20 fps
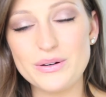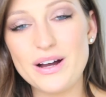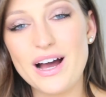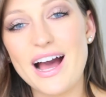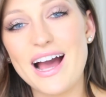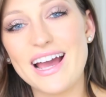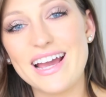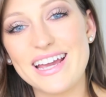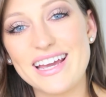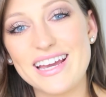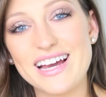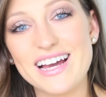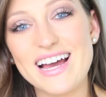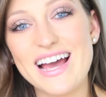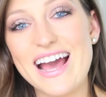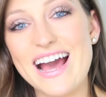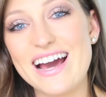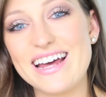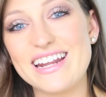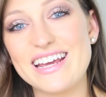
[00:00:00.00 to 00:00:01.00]
I
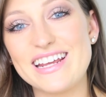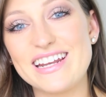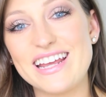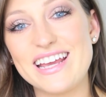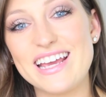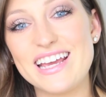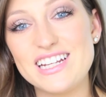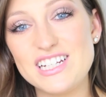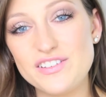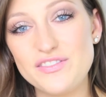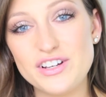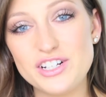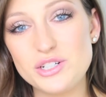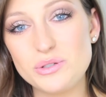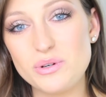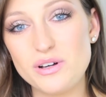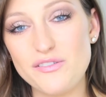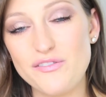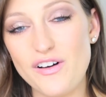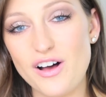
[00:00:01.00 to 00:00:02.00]
added
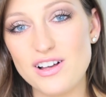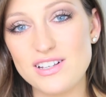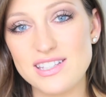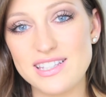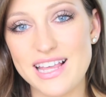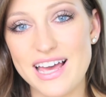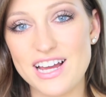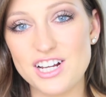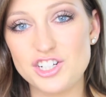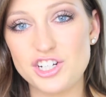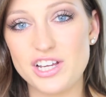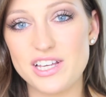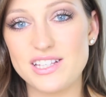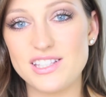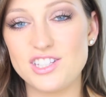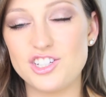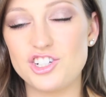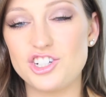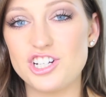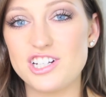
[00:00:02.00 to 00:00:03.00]
individual false
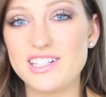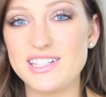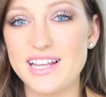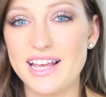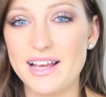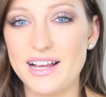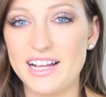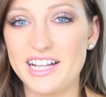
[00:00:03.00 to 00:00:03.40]
lashes to just